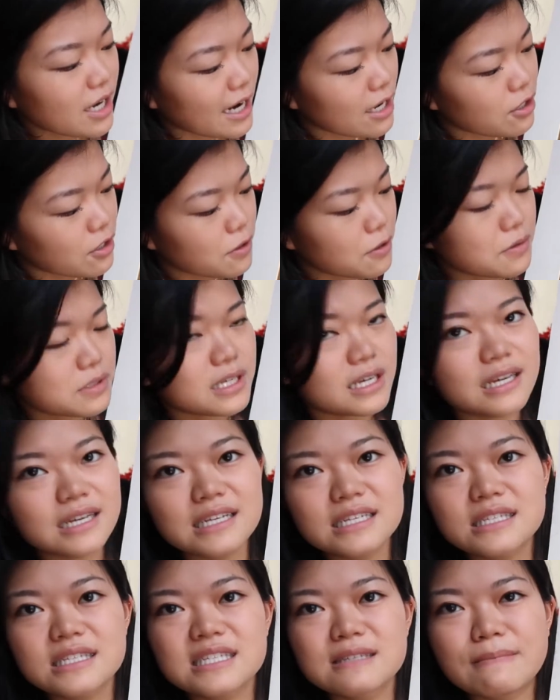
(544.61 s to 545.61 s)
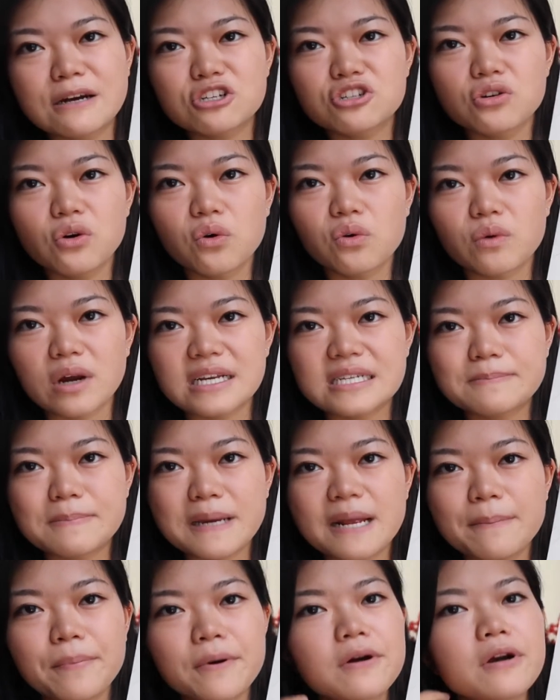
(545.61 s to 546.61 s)
that I use is special rice
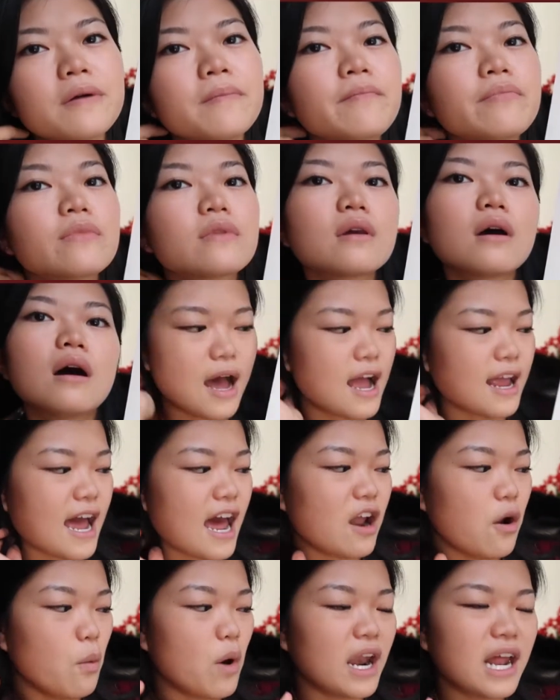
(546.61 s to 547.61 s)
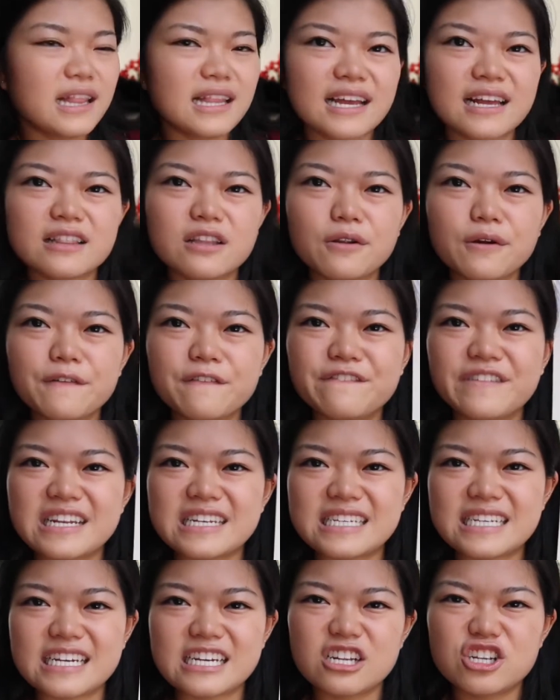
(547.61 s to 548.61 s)
paper, I kind of wanted like a little
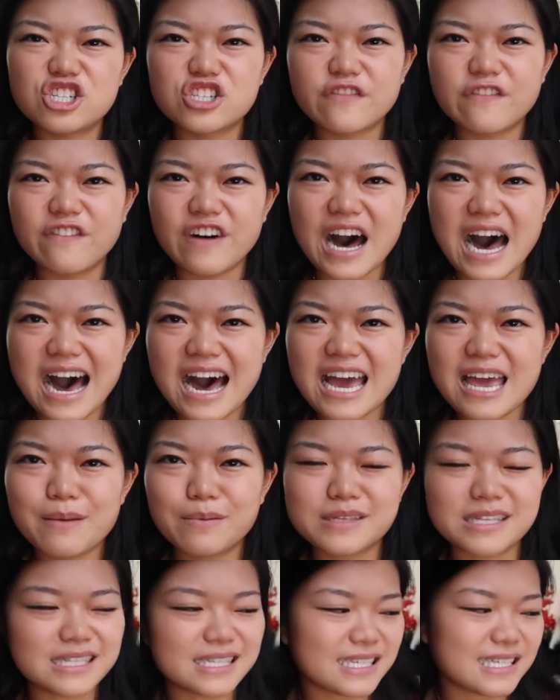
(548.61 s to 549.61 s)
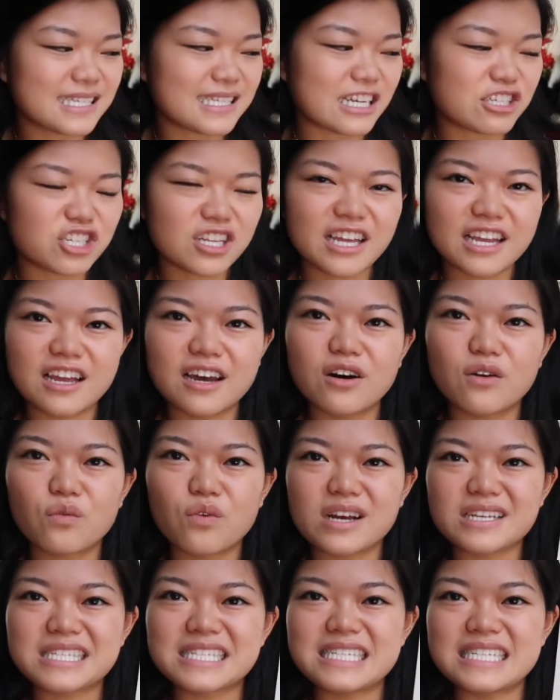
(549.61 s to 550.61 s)
vintage vibe since it's such like a
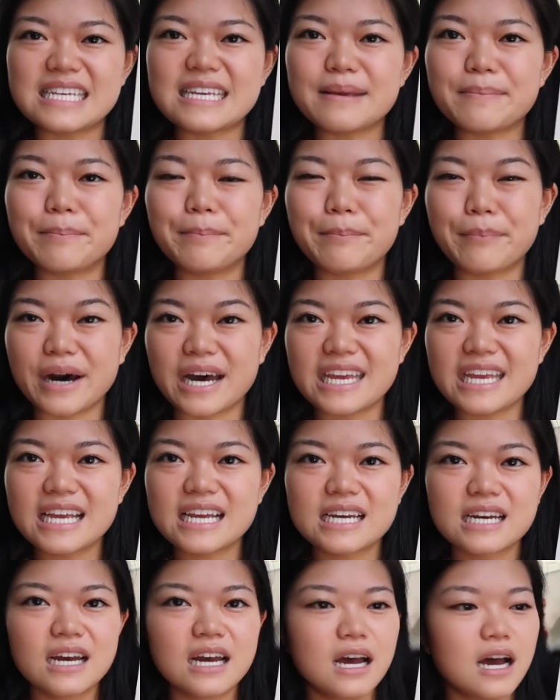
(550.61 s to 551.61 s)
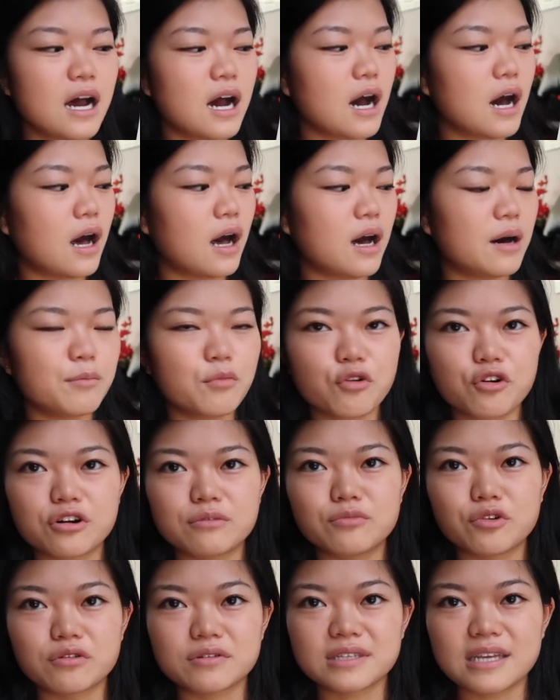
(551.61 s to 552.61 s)
rusty bike or
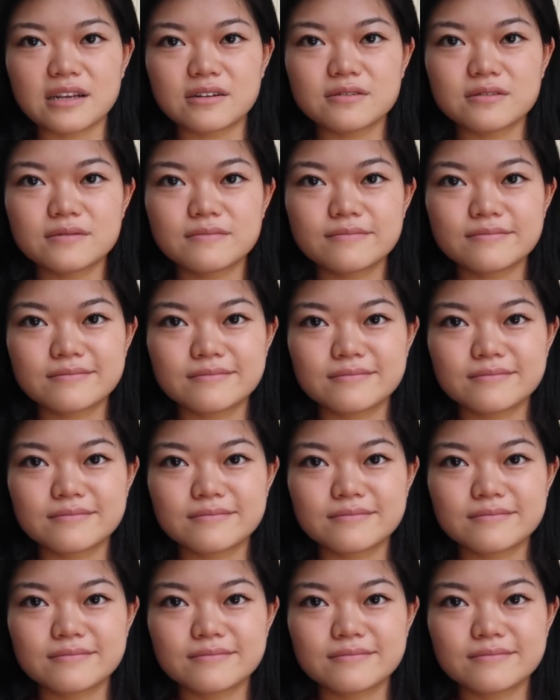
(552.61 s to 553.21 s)
motorcycle.